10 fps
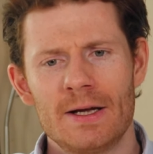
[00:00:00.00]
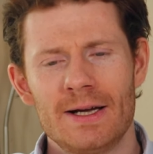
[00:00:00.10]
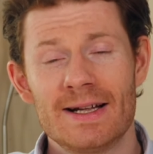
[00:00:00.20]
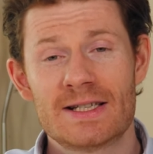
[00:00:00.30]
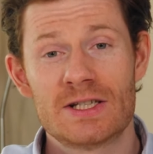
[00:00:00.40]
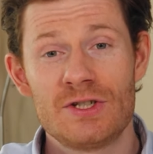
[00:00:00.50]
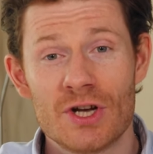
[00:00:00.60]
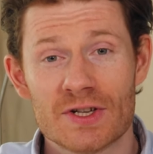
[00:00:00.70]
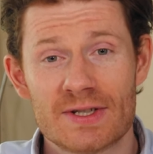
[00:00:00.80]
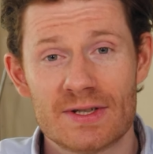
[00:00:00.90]
It's
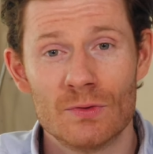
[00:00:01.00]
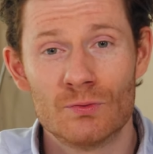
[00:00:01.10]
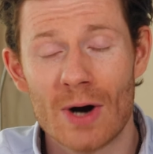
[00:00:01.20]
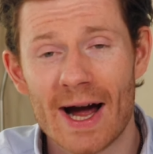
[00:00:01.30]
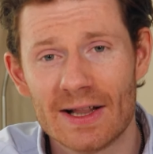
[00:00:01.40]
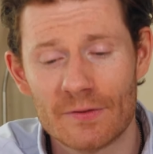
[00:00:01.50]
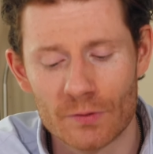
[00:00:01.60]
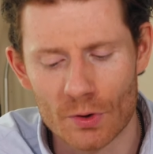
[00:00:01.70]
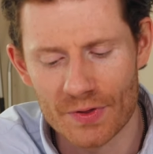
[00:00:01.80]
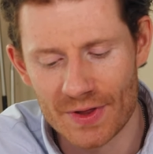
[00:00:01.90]
just right
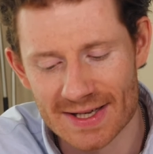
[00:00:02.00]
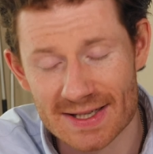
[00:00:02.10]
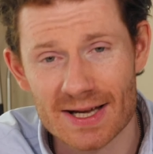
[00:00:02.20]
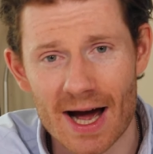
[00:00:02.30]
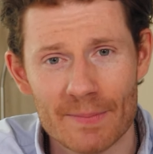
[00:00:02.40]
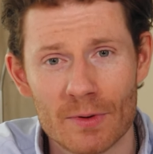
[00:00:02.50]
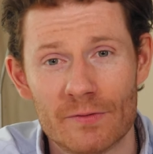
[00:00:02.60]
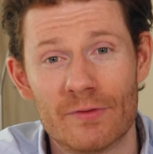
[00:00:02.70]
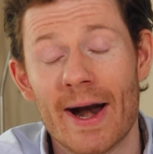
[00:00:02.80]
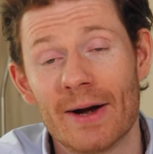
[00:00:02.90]
for this type
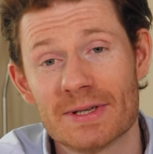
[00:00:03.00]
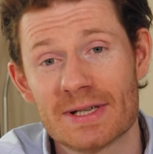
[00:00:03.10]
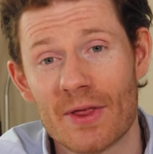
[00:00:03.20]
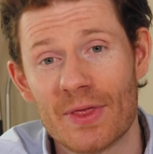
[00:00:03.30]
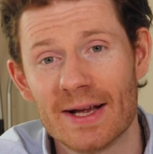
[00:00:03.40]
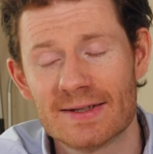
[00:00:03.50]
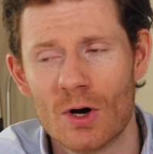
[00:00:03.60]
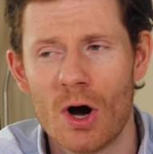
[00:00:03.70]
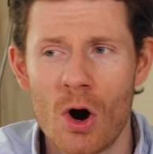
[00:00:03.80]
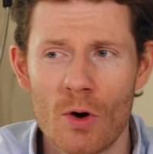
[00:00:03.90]
of fragrance, I think.
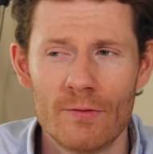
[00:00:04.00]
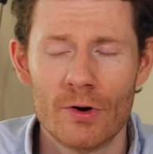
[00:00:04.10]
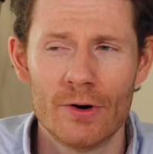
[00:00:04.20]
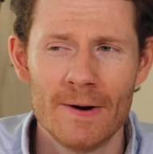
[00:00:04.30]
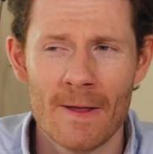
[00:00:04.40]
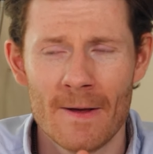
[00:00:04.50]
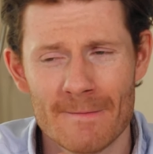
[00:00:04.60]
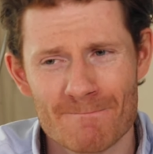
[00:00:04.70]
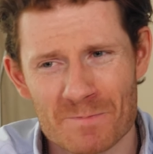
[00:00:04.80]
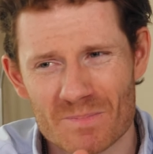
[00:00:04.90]
So over
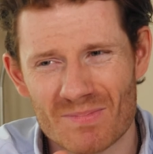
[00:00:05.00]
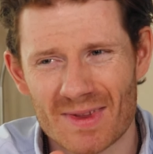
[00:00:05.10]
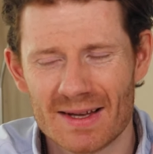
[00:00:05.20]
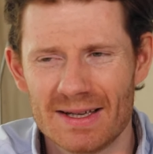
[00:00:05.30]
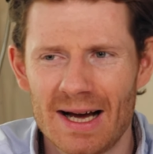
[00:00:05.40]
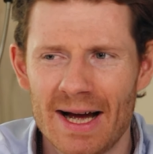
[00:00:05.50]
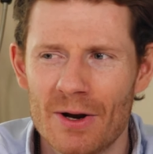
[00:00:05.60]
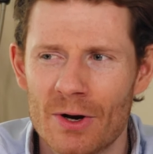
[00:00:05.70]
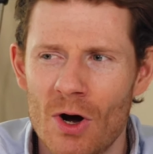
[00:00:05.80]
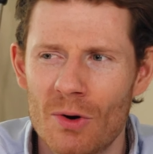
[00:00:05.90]
I
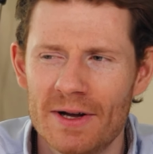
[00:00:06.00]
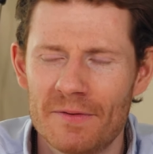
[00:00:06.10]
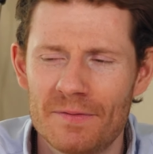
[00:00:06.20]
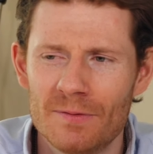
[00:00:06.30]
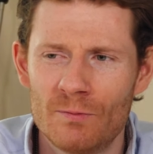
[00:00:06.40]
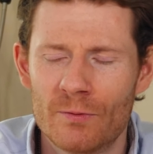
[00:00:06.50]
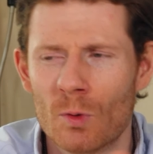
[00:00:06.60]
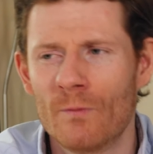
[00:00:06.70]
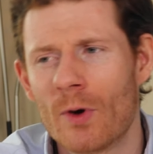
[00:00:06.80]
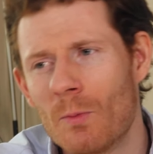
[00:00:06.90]
don't know if
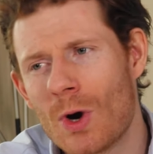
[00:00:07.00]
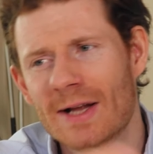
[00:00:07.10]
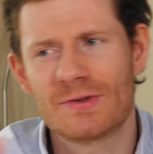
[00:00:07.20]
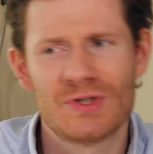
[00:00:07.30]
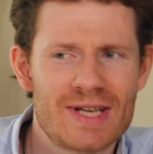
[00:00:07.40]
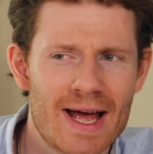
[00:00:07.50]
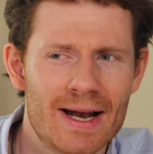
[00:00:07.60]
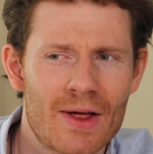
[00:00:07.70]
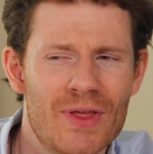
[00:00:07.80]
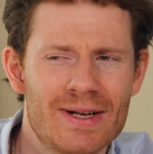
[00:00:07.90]
from from one to
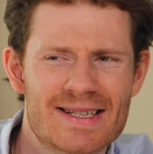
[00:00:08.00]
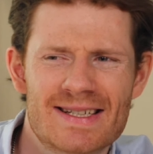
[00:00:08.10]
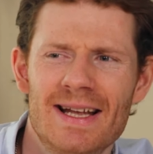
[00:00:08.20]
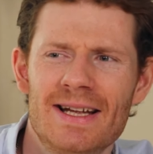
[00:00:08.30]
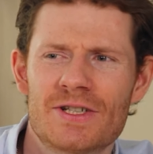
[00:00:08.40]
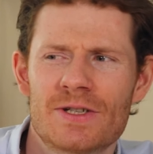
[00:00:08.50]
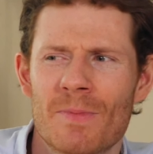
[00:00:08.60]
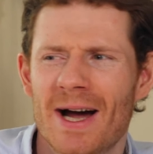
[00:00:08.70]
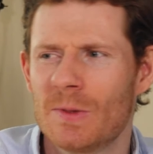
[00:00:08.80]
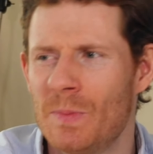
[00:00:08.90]
ten, I think the sillage
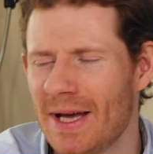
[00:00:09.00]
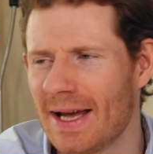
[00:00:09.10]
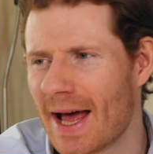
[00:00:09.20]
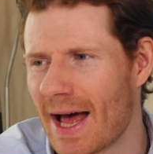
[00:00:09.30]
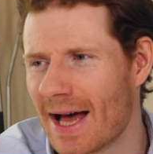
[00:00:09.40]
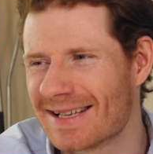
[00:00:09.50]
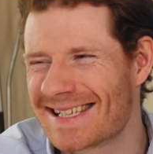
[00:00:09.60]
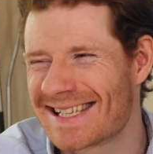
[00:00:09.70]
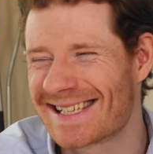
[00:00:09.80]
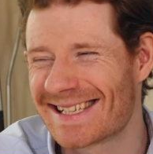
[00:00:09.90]
might be a uh,
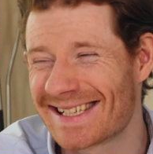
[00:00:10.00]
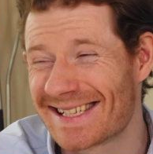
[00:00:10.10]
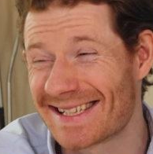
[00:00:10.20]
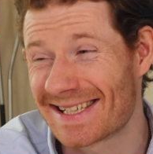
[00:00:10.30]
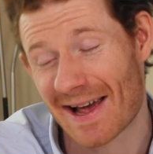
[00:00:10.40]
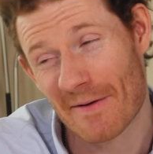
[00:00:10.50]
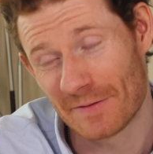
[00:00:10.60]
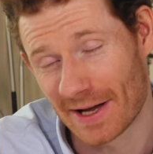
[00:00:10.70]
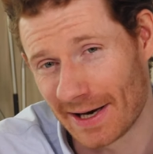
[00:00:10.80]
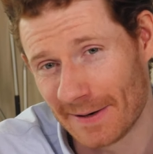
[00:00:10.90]

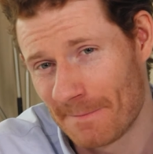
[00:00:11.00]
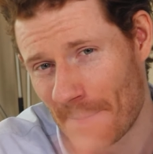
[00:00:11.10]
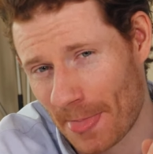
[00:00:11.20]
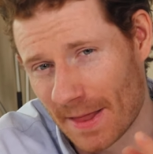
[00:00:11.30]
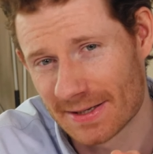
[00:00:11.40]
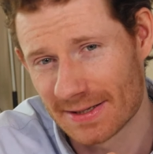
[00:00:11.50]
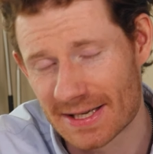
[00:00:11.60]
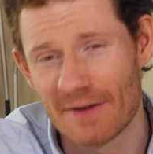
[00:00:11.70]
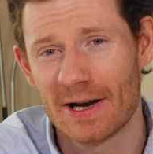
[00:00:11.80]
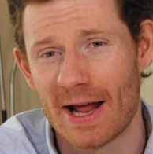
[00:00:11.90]
seven,
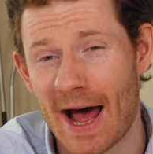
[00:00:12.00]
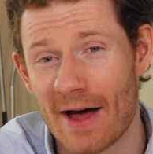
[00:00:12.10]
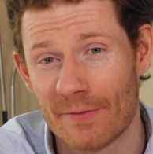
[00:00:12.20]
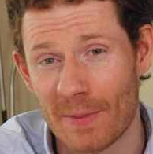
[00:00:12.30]
seven and a half